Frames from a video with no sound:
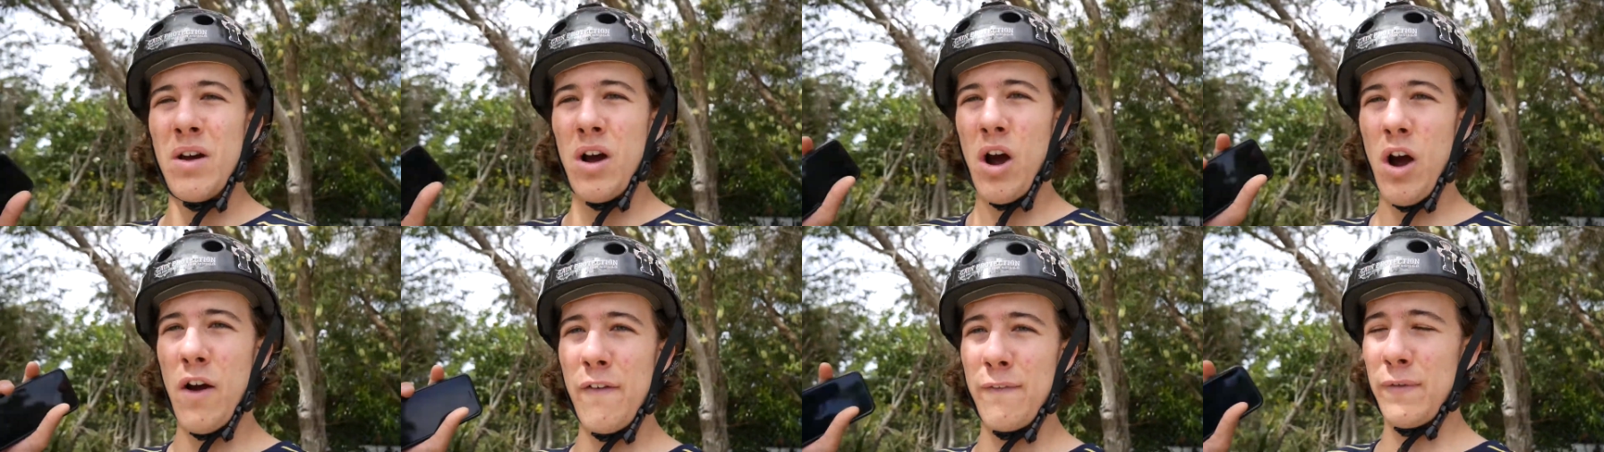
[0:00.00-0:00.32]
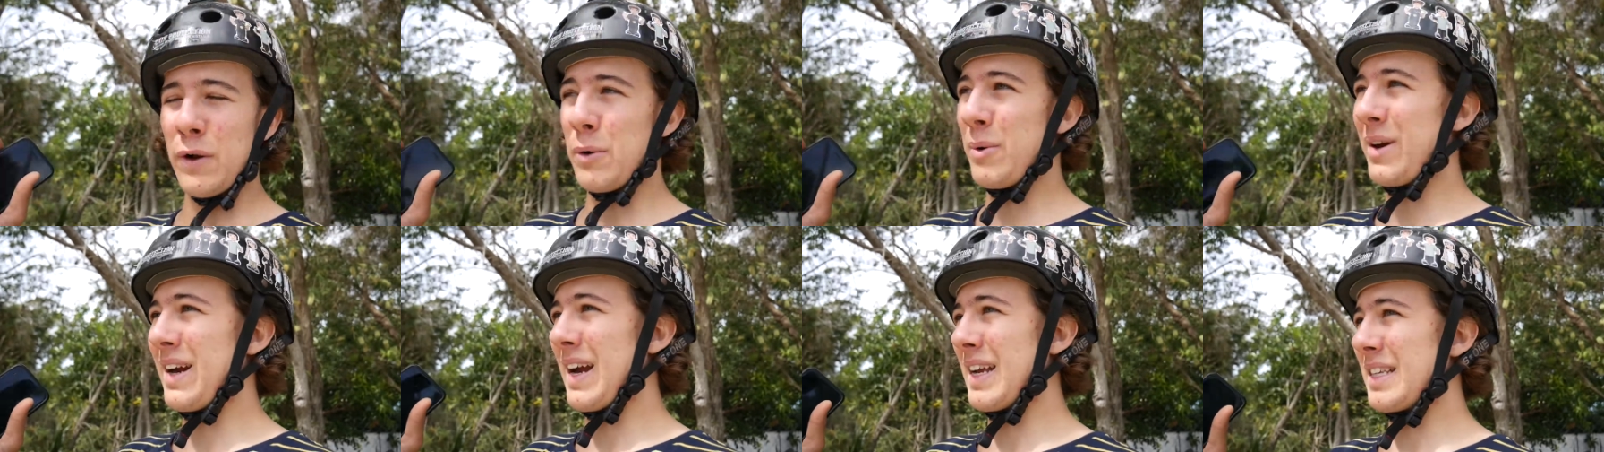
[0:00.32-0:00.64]

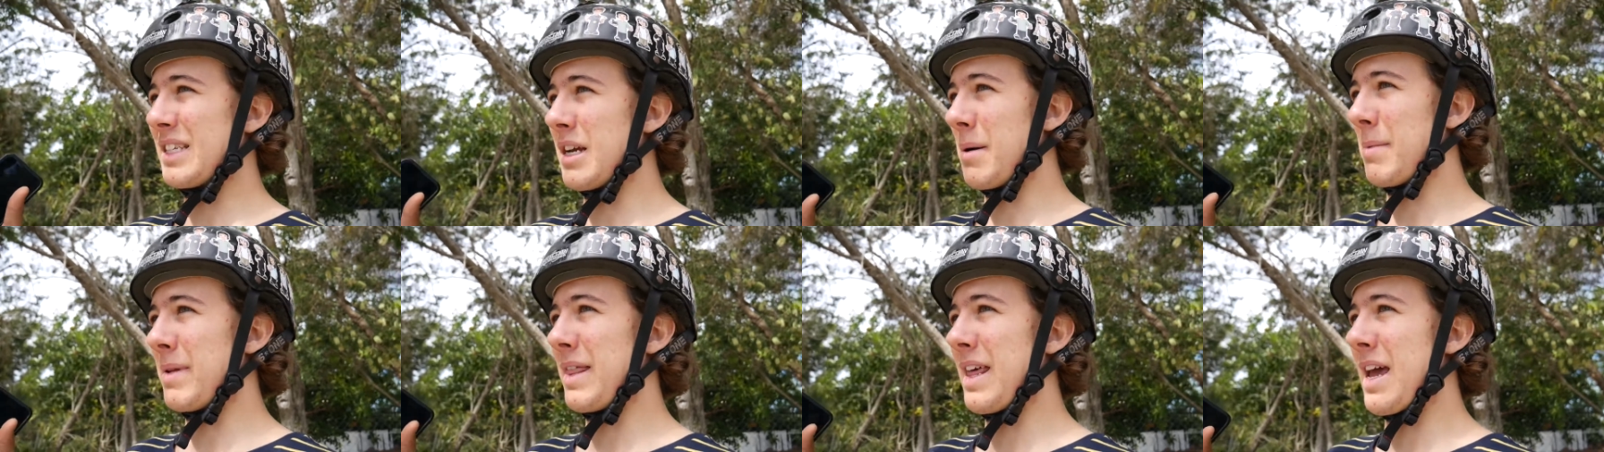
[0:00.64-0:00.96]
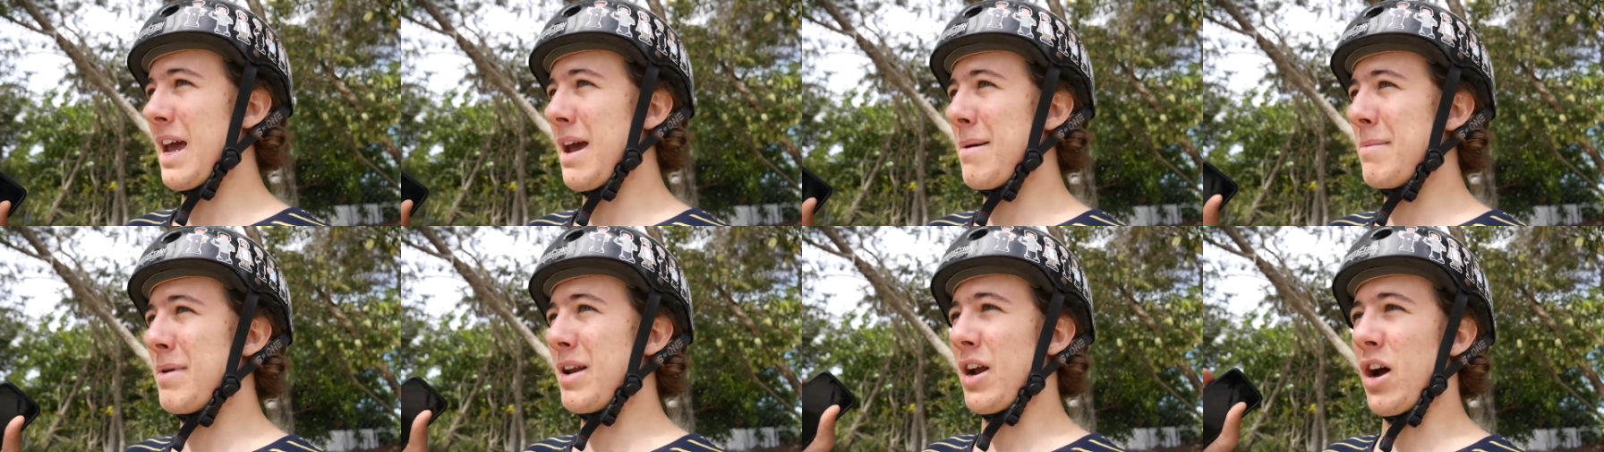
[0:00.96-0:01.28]
hopefully we get some of
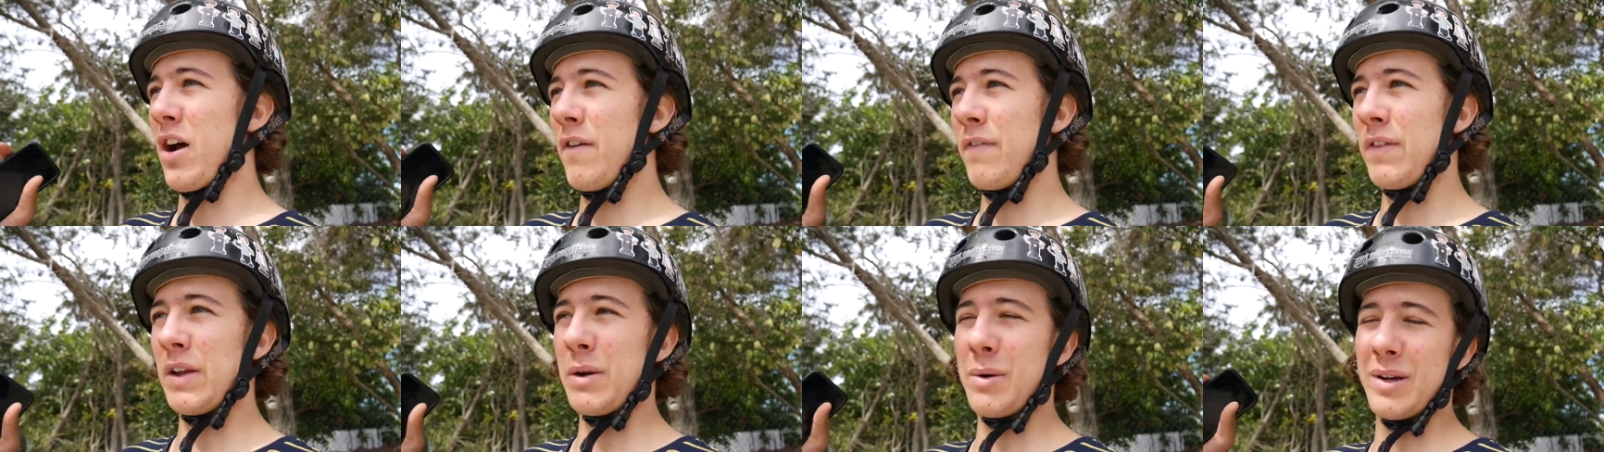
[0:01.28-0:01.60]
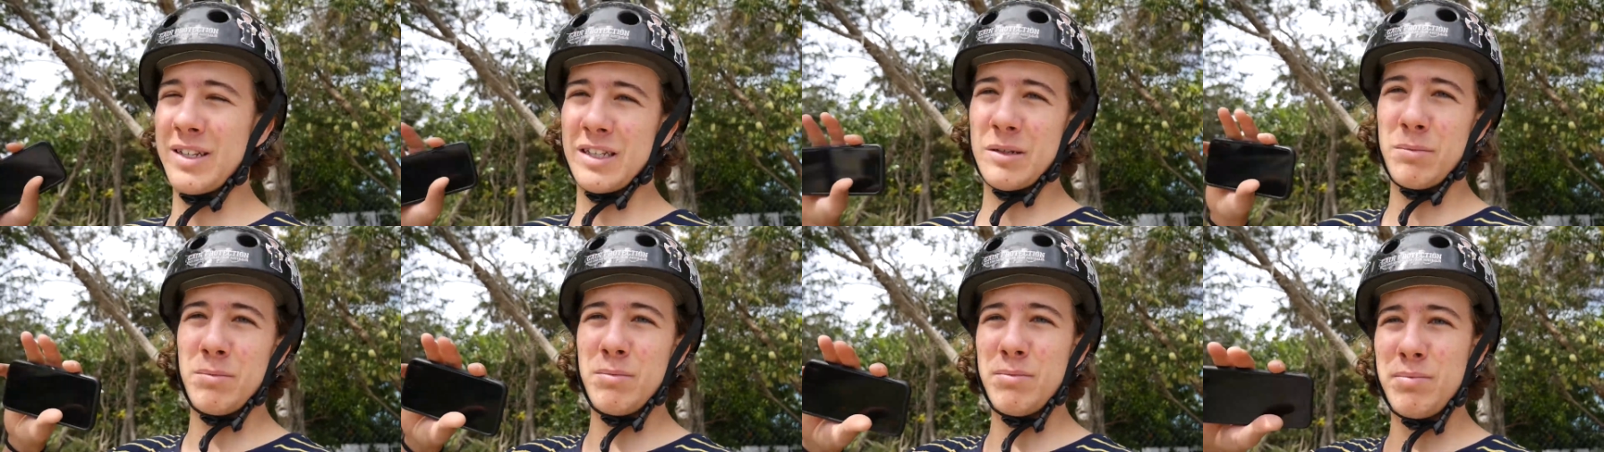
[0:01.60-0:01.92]
them, and hopefully we
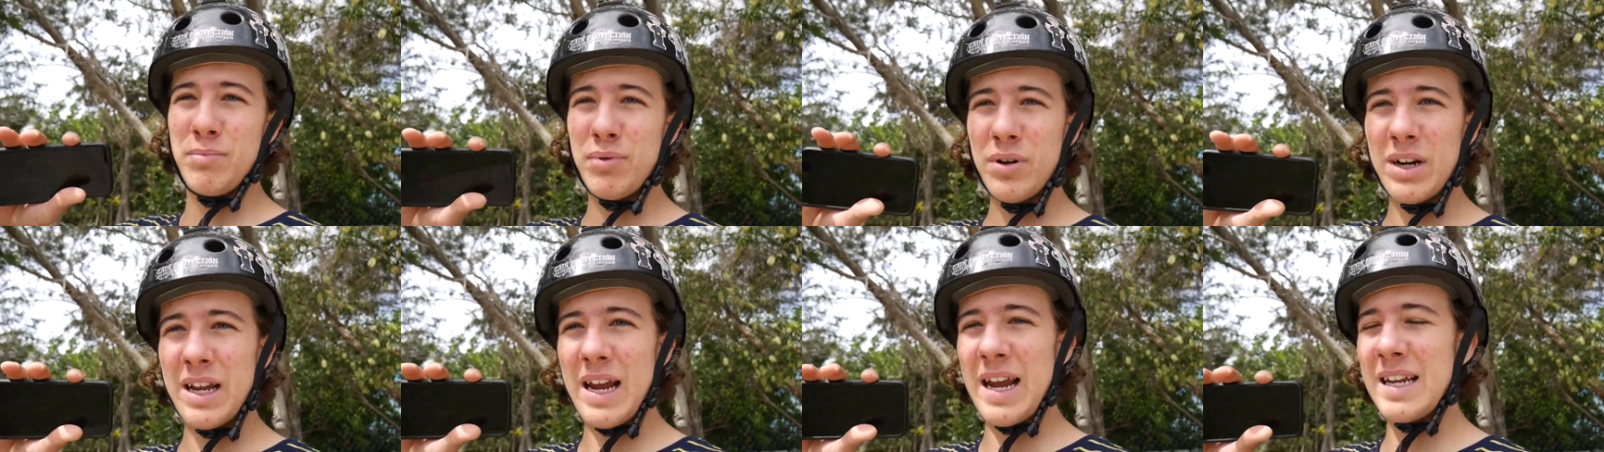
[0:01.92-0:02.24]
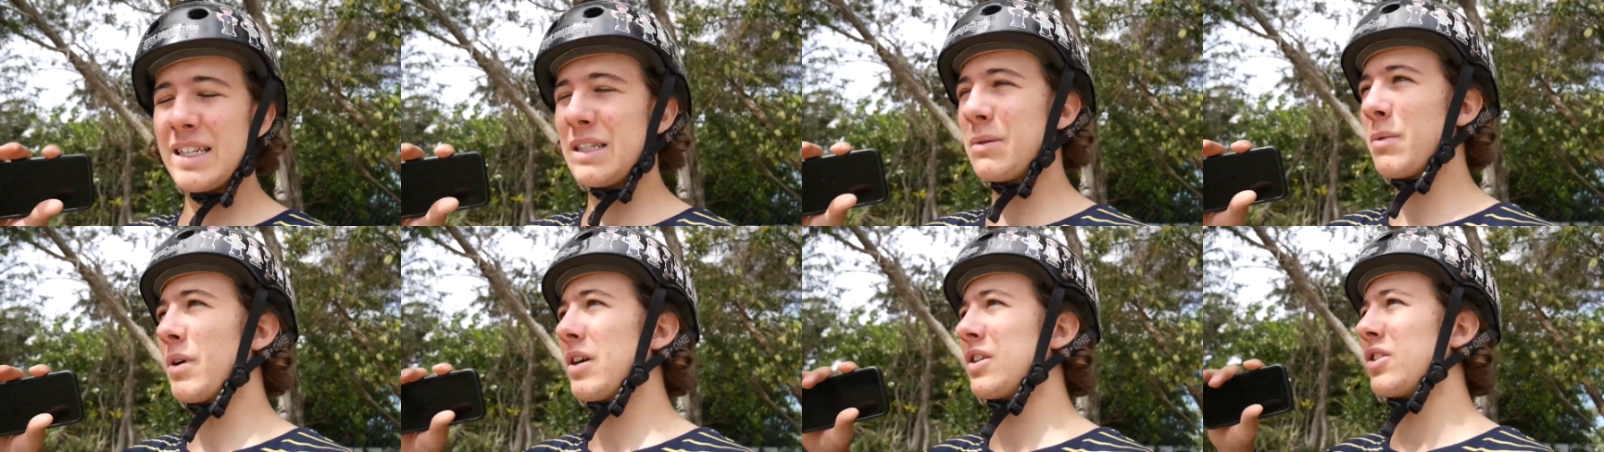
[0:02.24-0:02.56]
get some pretty
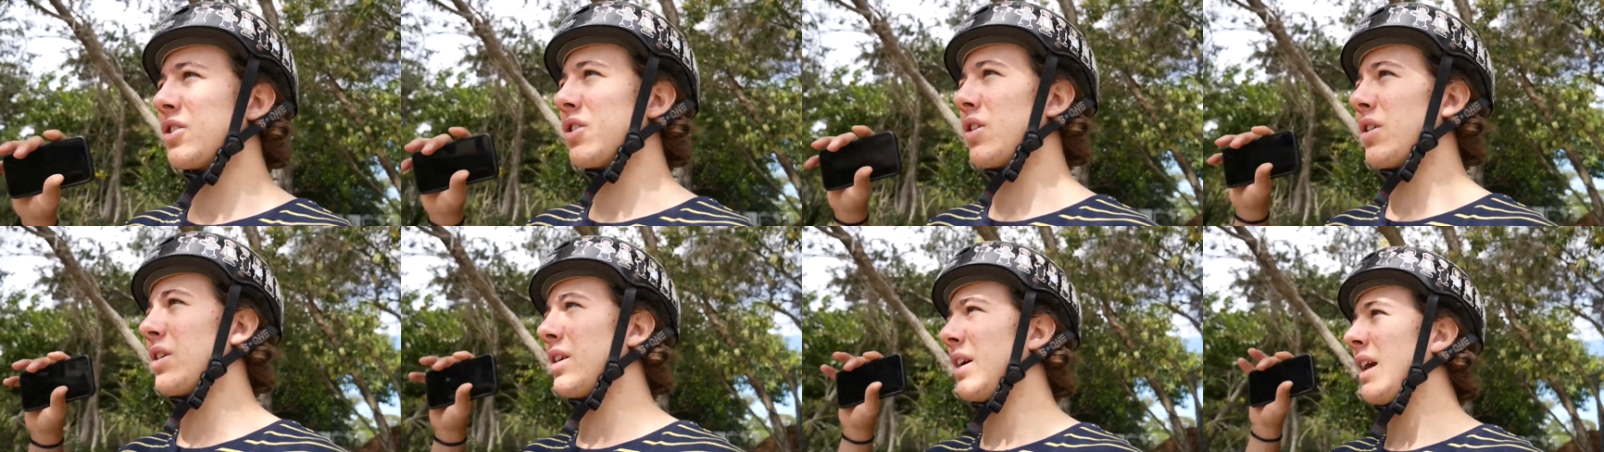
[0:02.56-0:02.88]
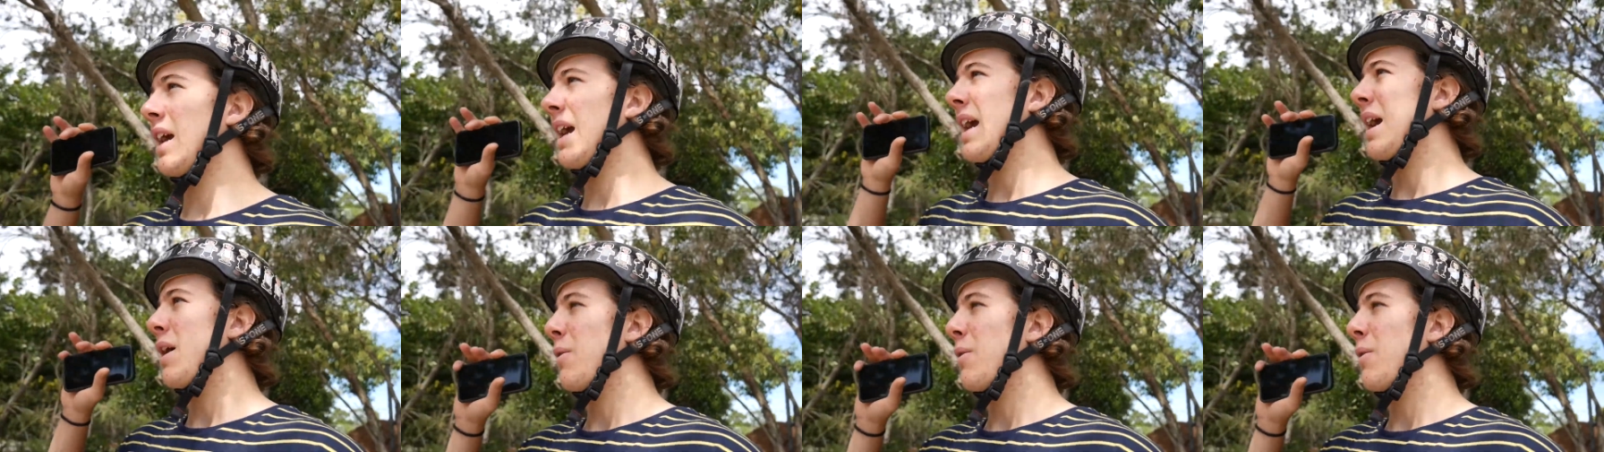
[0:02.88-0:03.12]
easy ones, so